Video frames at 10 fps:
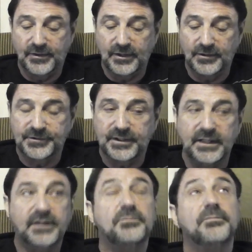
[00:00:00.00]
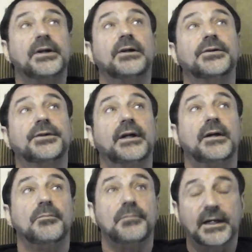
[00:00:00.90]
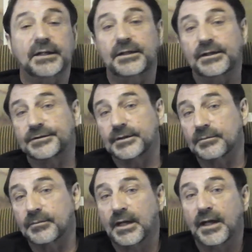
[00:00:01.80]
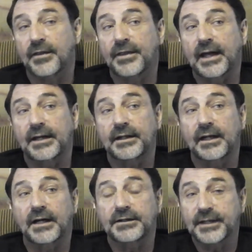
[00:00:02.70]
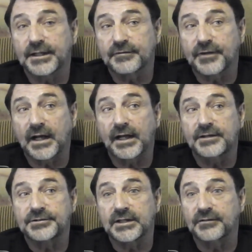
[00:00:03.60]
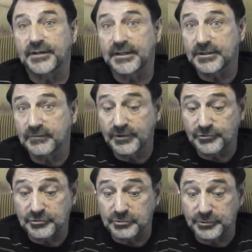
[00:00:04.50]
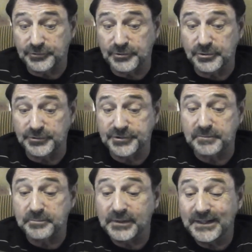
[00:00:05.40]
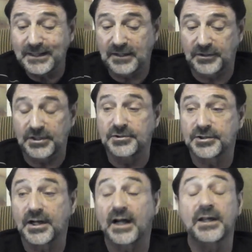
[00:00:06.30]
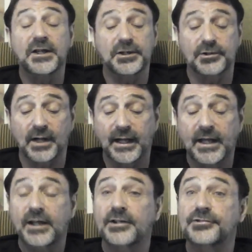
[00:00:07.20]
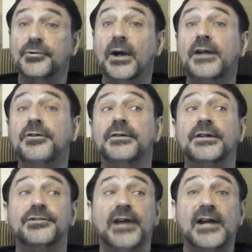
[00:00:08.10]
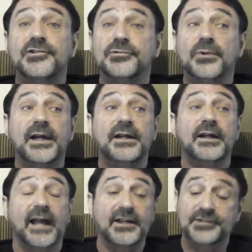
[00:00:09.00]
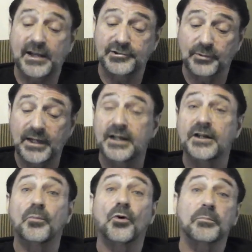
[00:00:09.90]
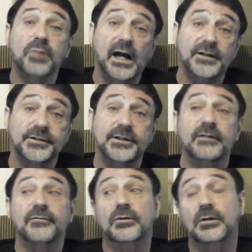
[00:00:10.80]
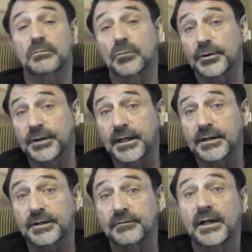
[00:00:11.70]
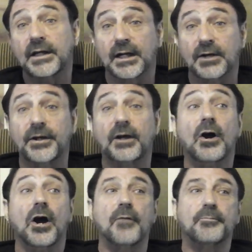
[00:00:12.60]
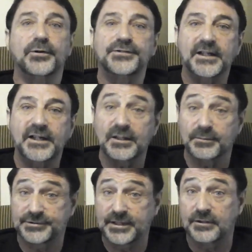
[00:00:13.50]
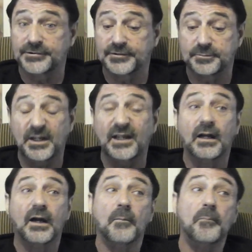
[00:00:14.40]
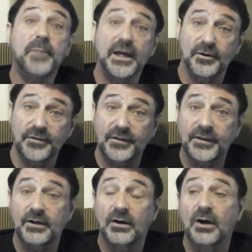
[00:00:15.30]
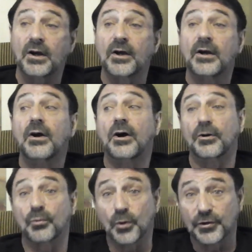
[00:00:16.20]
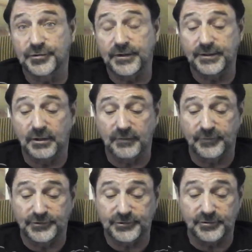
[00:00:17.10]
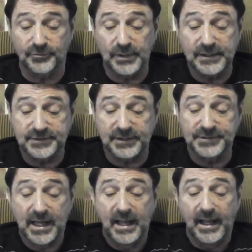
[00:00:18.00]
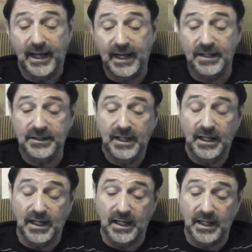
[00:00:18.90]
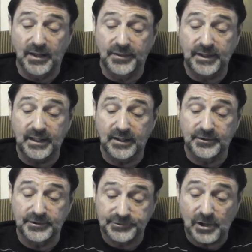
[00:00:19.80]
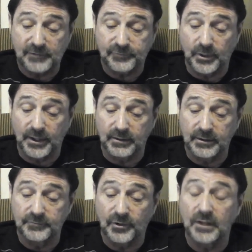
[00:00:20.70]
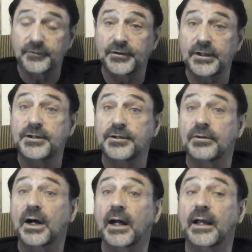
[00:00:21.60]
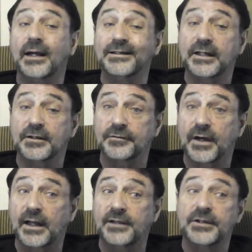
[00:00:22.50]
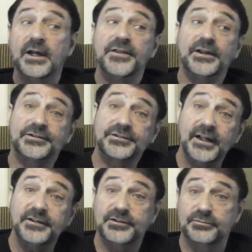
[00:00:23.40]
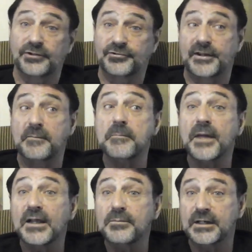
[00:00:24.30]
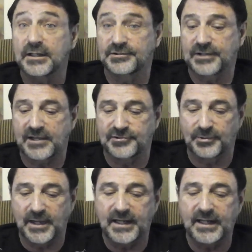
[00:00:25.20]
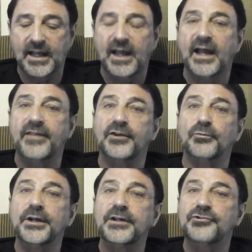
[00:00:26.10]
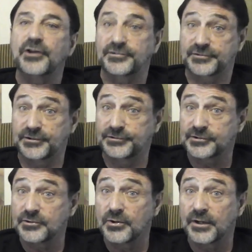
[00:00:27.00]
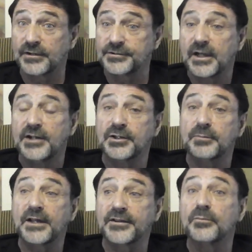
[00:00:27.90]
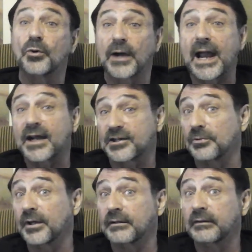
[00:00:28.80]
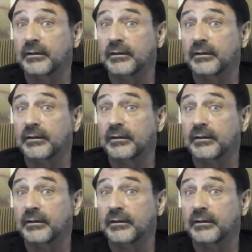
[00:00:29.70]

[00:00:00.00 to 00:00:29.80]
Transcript: there's an inbuilt mechanism that identifies if the individual who's completing the EQI is trying to exaggerate in a more positive or more negative area of presenting themselves as being better than they are or worse than they are for certain reasons. And the software involved in the EQI identifies the extent to which they may be exaggerating, and then readjusts the scores to make them more accurate.